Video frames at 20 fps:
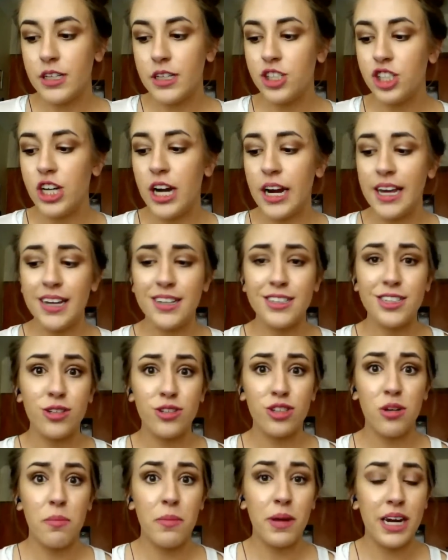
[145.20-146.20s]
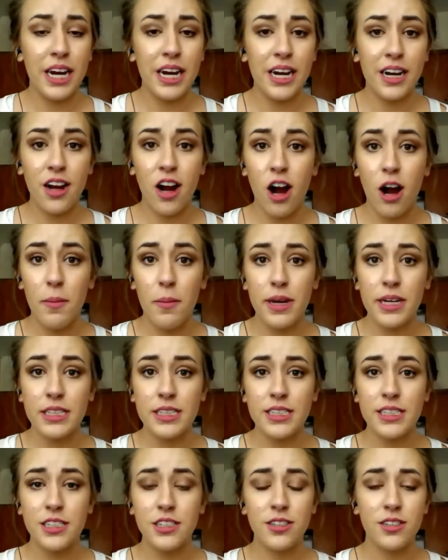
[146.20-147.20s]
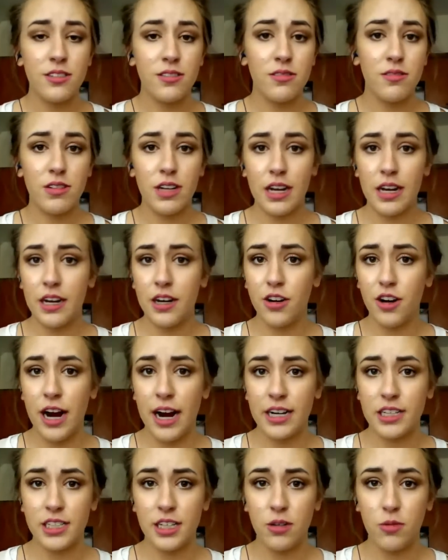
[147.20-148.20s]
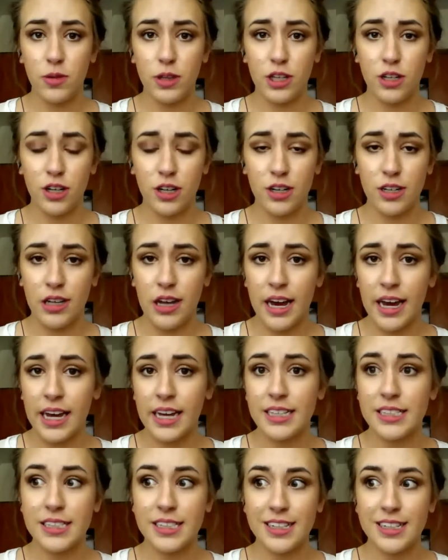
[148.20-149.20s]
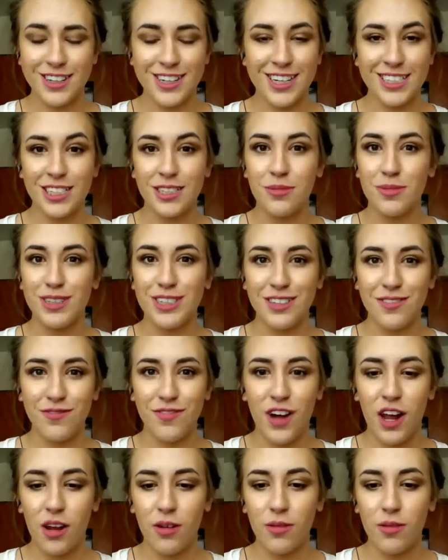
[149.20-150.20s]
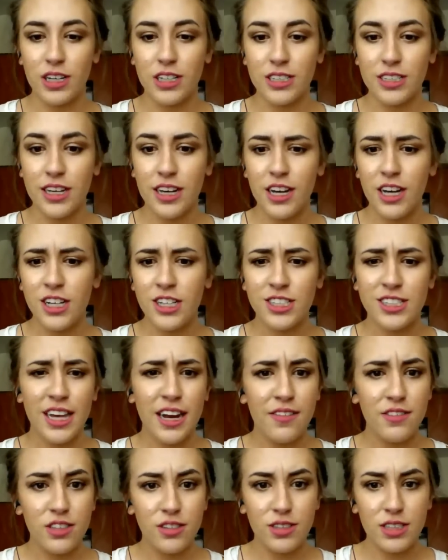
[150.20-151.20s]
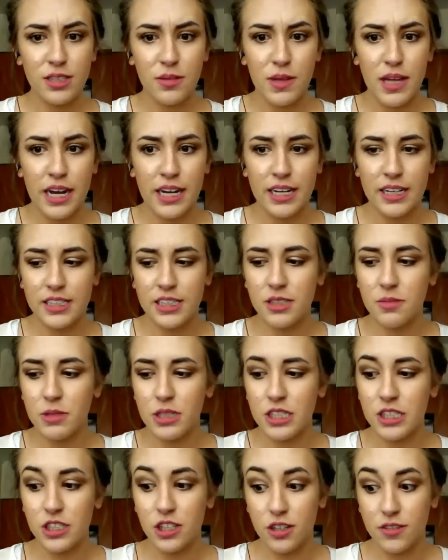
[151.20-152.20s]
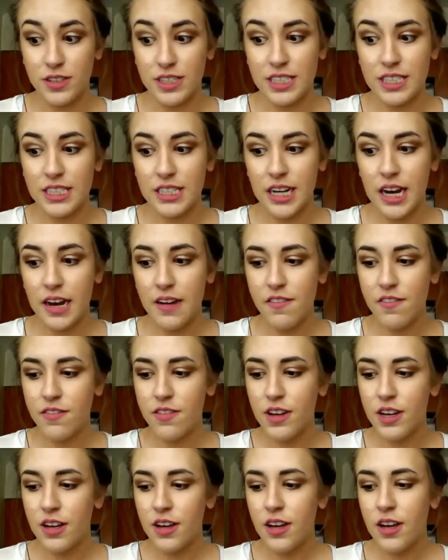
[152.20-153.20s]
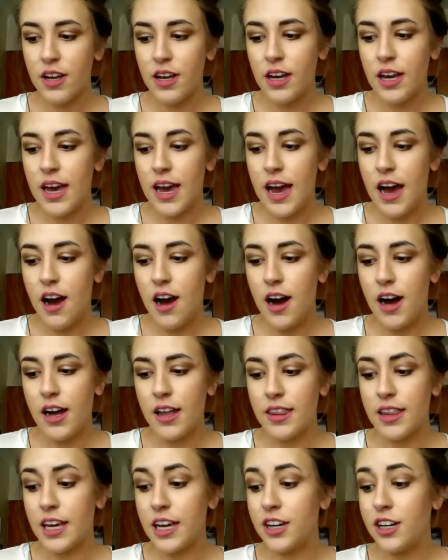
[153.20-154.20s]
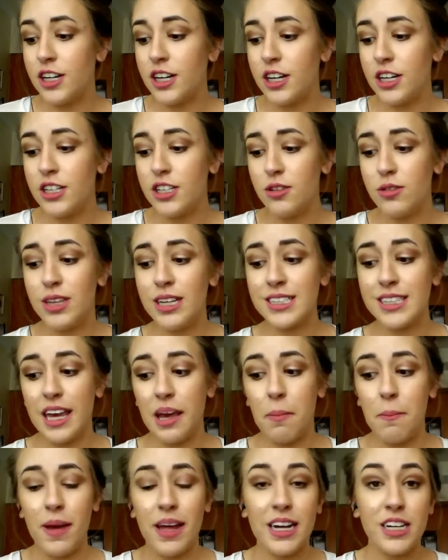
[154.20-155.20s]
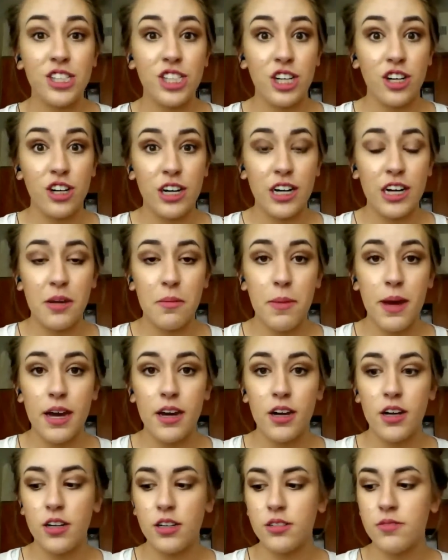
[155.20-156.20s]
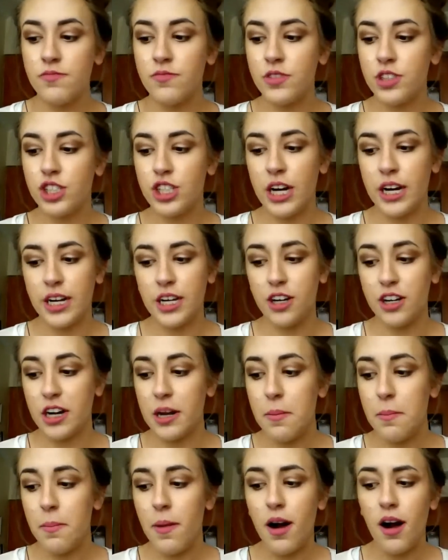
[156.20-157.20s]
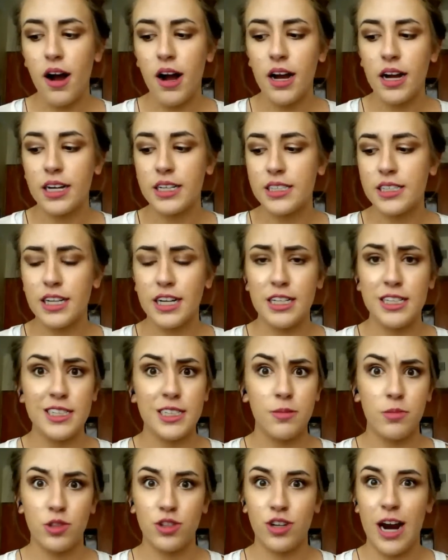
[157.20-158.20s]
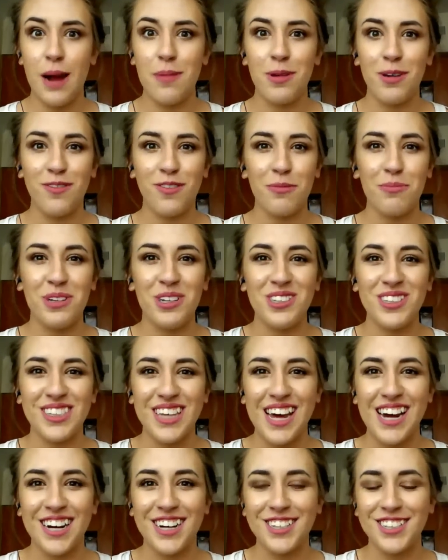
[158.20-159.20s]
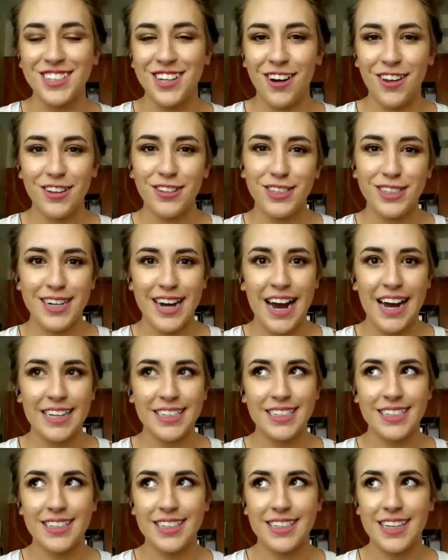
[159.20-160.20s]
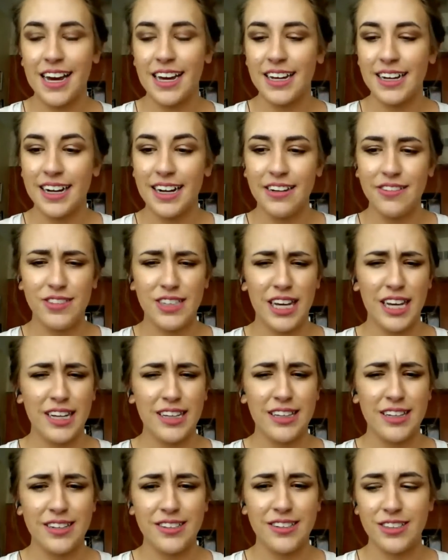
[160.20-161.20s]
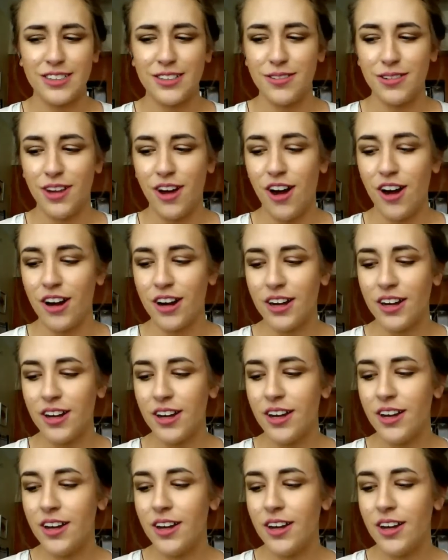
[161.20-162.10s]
Checking social media comments, interacting with your clients and your customers and followers, just kind of doing some of that customer service stuff. They could do things like manage your email, check your inbox, unsubscribing from newsletters, all those tasks that kind of take a little too long.